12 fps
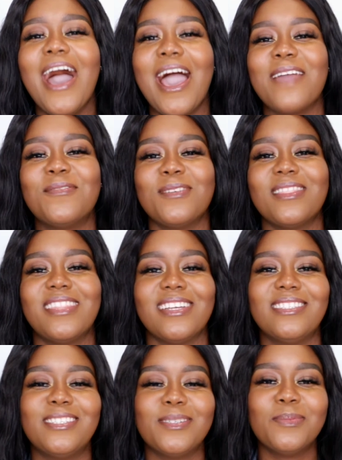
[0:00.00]
iPhone
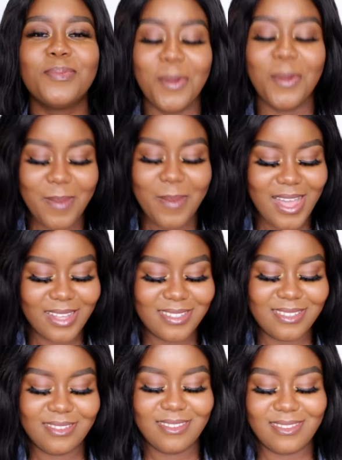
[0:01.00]
13 Pro
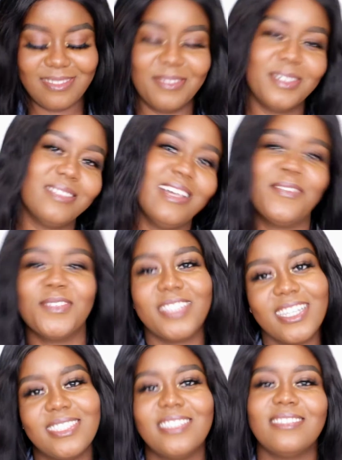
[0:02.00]
Max. Well, iPhone
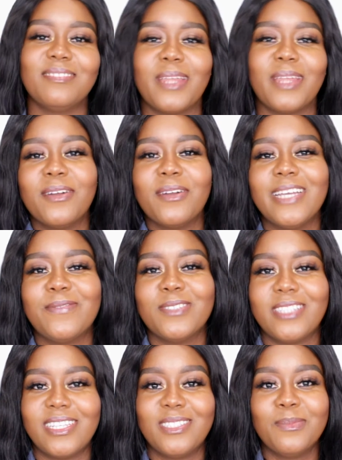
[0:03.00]
13, but I got the
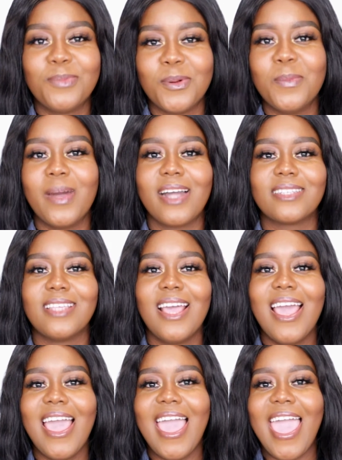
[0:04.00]
iPhone 13 Pro Max,
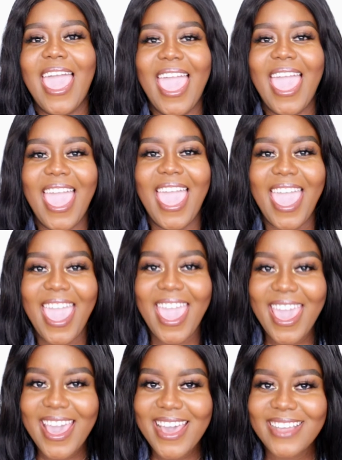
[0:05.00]

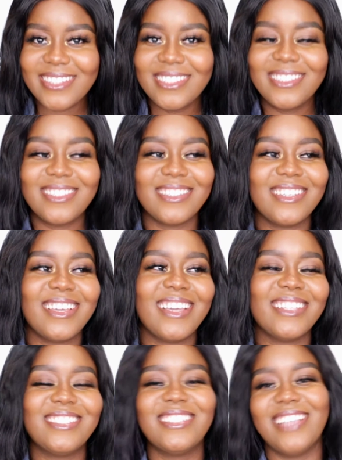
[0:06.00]
and
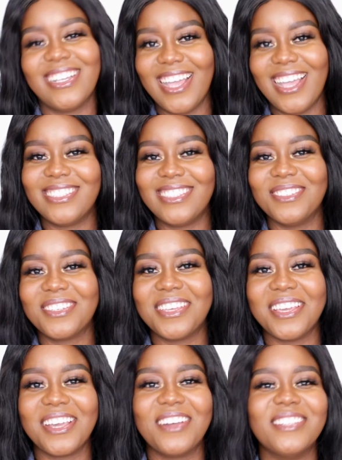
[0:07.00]
this is exciting,
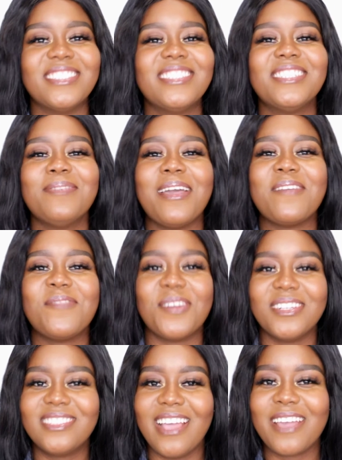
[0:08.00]
okay, because this is my
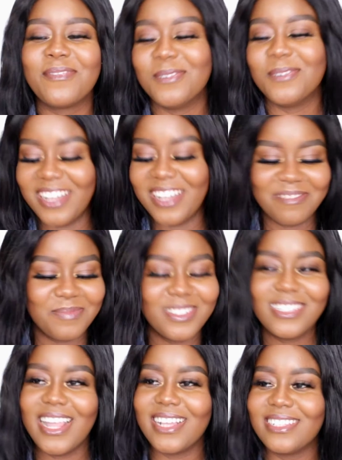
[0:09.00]
first iPhone. I've
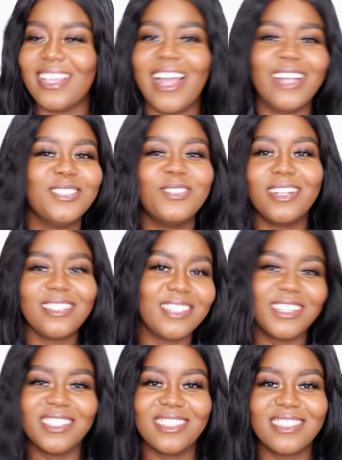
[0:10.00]
been like the Android
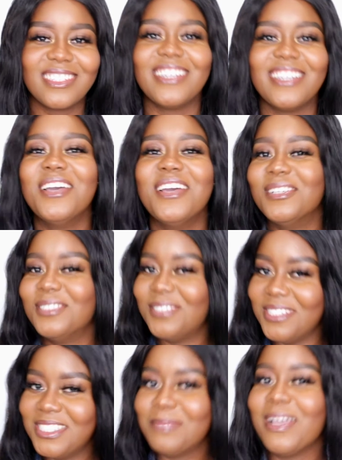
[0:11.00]
girl, okay,
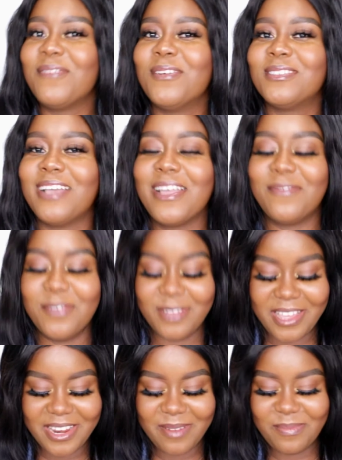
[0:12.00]
so this is my first iPhone
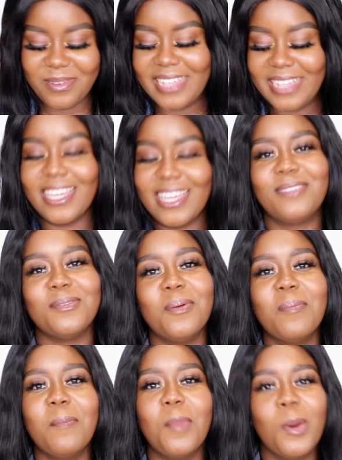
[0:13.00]
and I'm pretty excited to
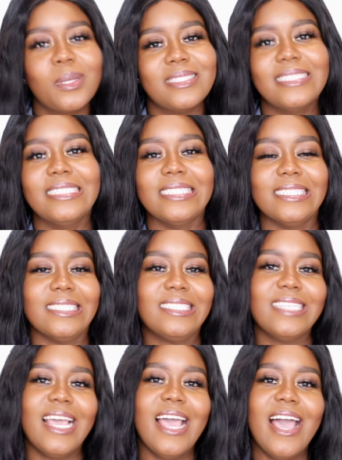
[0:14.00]
unbox
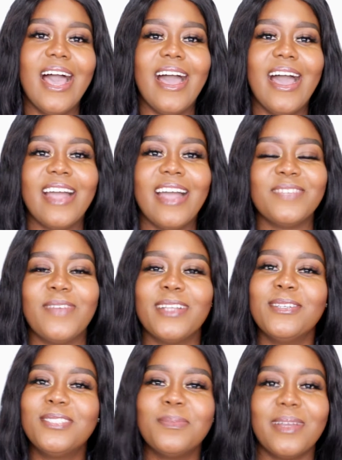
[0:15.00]
this. And if you're
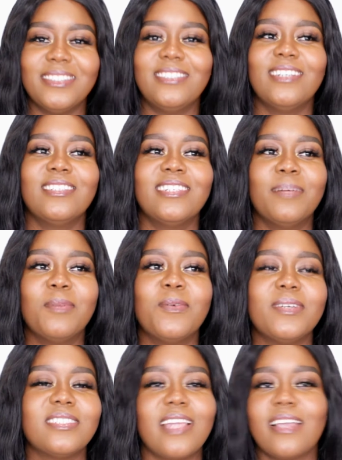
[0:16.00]
new to my channel, I'm
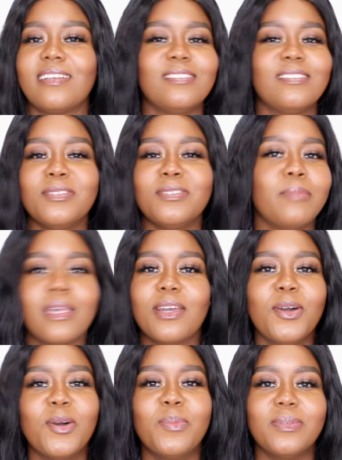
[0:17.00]
always like doing
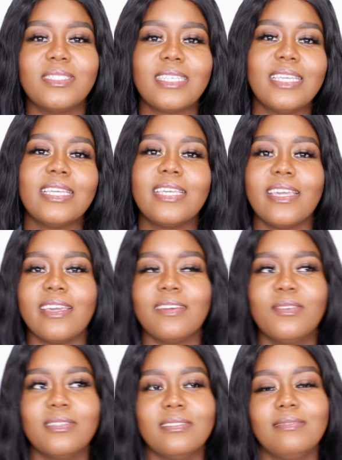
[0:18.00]
makeup or skincare
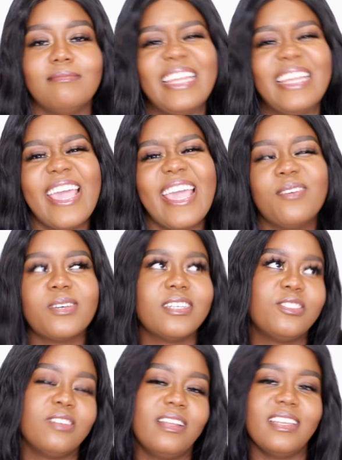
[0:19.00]
and hair
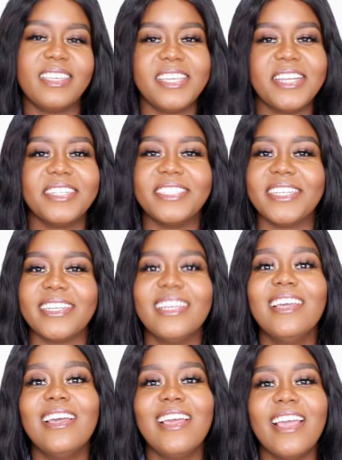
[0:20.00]
occasionally here and there,
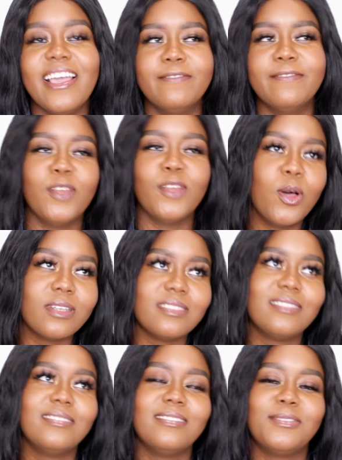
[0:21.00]
and
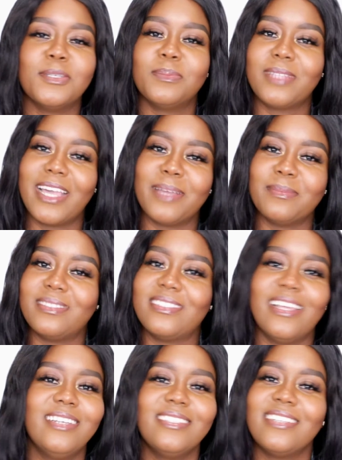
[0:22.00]
vlogs sometimes.
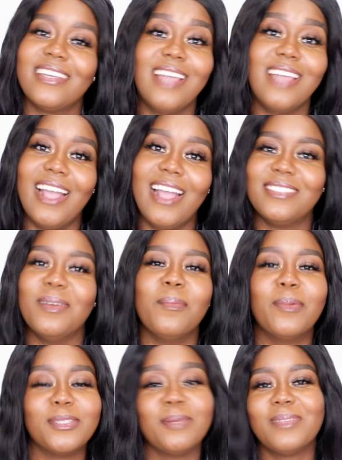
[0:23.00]
It's hard,
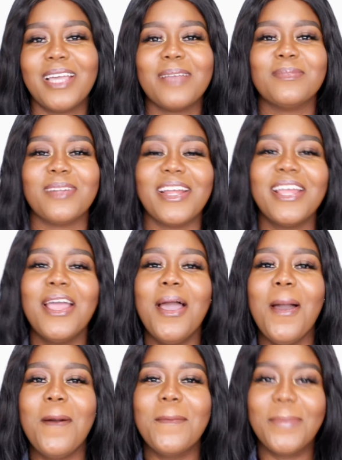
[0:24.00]
but sometimes, right?
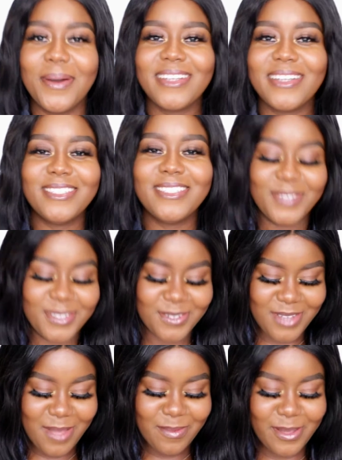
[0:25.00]
But in this
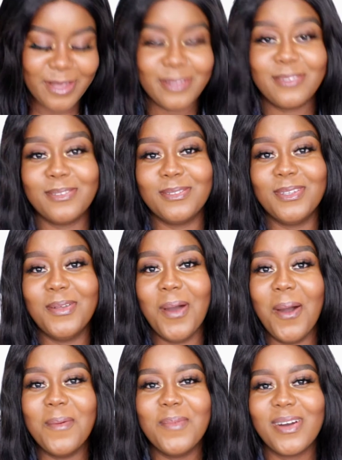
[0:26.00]
video I'm going to
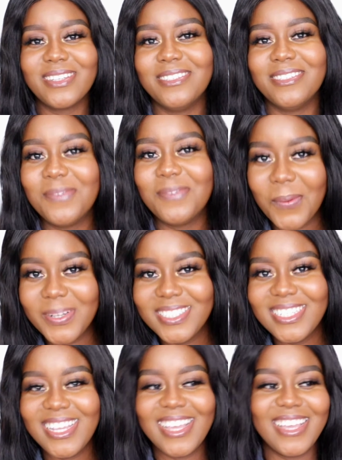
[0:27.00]
unbox this
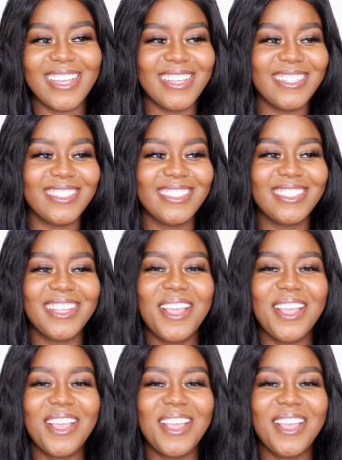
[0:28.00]
phone, and